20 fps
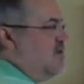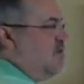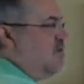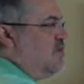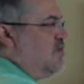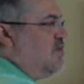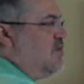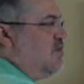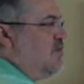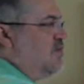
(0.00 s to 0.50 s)

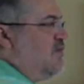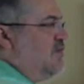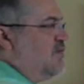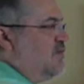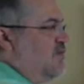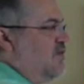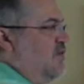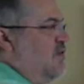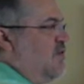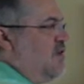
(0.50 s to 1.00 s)
for this
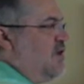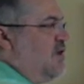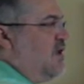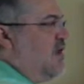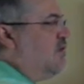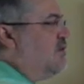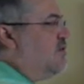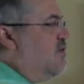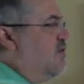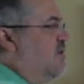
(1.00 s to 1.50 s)

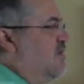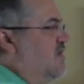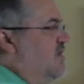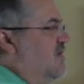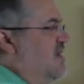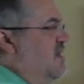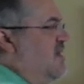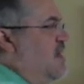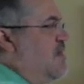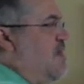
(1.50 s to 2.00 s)
chlorine. So what's
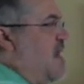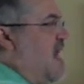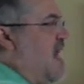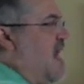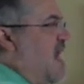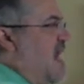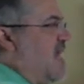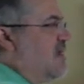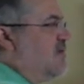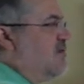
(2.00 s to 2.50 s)
in the
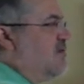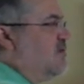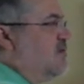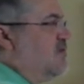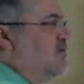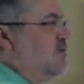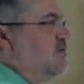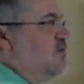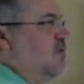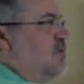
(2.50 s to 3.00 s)
box
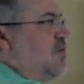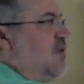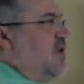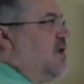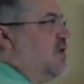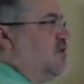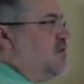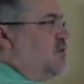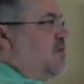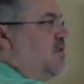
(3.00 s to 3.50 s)
was
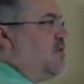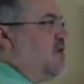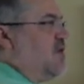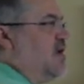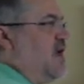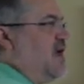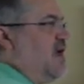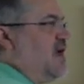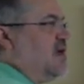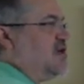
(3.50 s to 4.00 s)
replaced with an
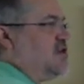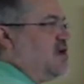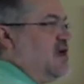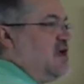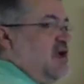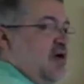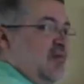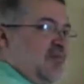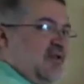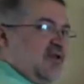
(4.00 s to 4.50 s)
H,
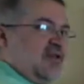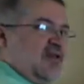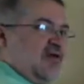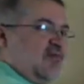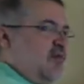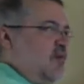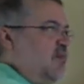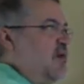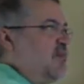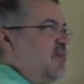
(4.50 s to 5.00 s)
but then
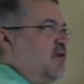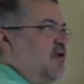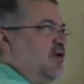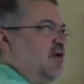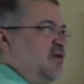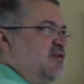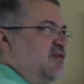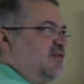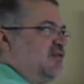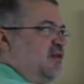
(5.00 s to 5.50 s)
remember
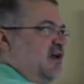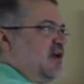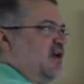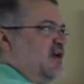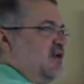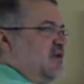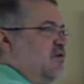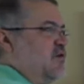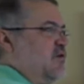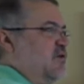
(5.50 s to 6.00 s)
a second
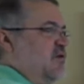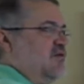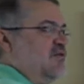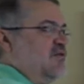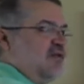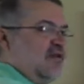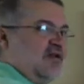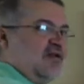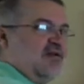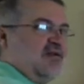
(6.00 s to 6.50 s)

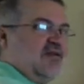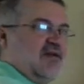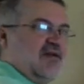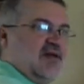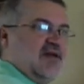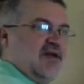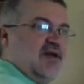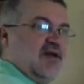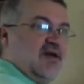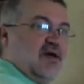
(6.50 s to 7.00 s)
equivalent
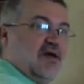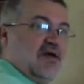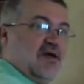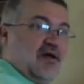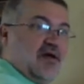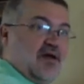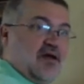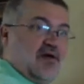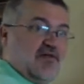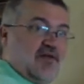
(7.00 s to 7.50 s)

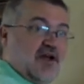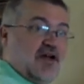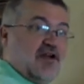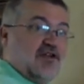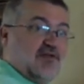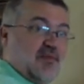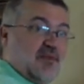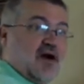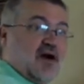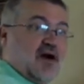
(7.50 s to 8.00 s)
of
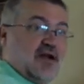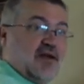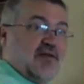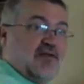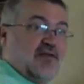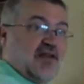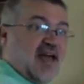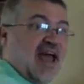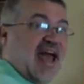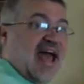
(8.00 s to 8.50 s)
H
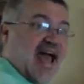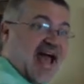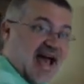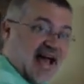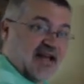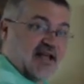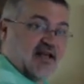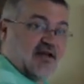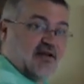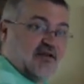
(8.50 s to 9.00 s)
minus
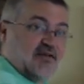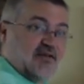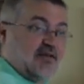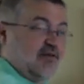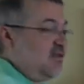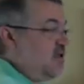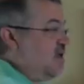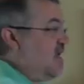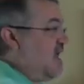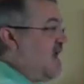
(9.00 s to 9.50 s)
added to
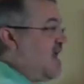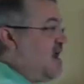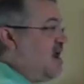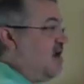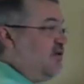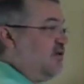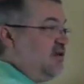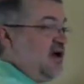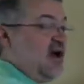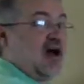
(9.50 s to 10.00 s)
the
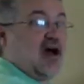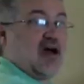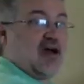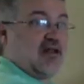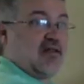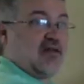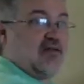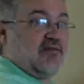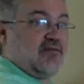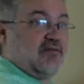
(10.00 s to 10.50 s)

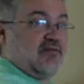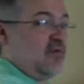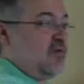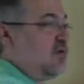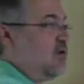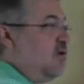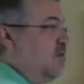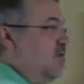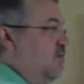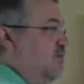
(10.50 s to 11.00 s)
aldehyde that
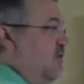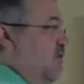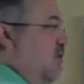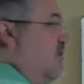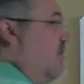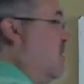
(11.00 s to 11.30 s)
formed. So